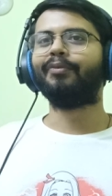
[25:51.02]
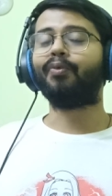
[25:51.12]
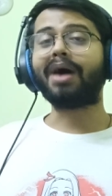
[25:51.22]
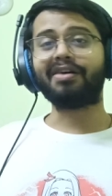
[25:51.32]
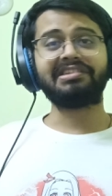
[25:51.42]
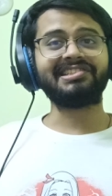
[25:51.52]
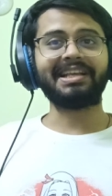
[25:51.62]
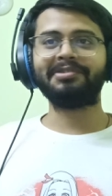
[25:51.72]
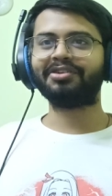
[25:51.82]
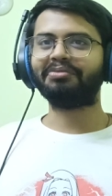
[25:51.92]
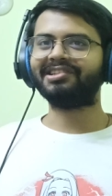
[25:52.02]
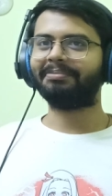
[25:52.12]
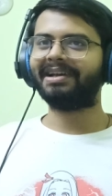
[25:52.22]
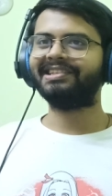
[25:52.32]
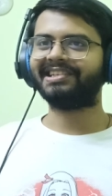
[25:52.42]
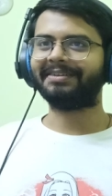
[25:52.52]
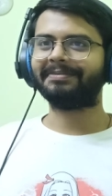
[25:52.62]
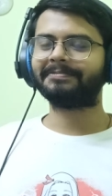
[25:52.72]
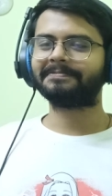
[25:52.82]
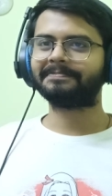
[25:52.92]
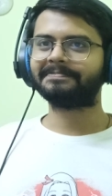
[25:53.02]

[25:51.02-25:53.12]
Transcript: Wow, this episode was amazing.